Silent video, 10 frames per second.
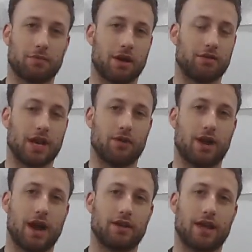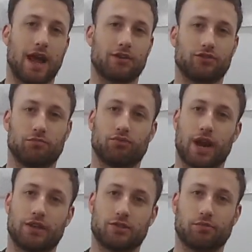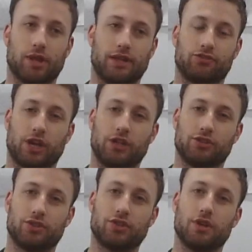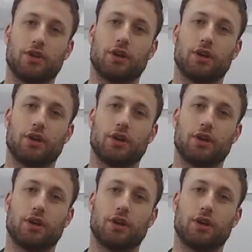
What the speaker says: about now how to actually practice playing changes,